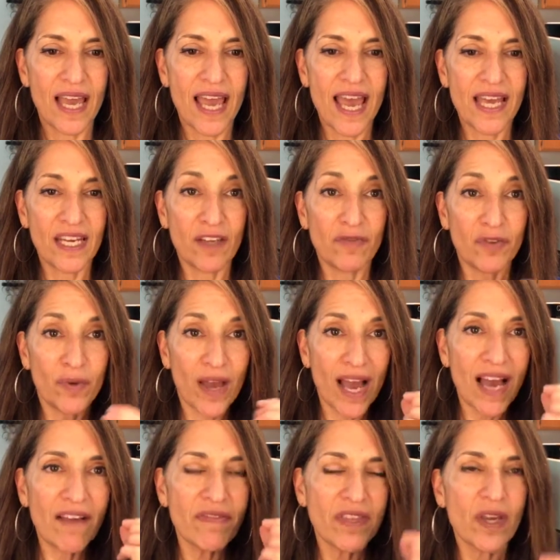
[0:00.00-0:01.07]
And if you
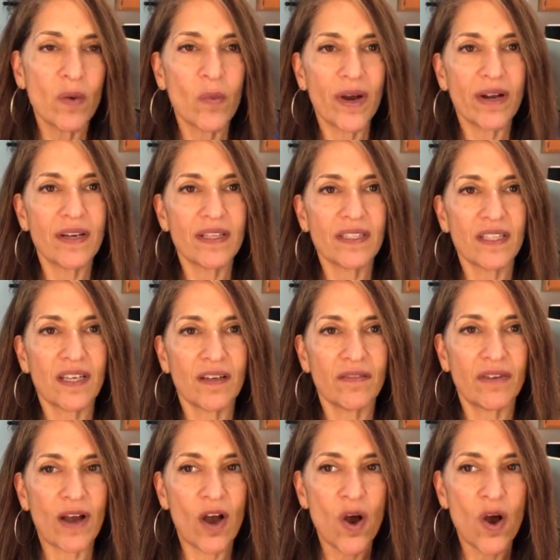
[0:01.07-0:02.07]
have the awareness of,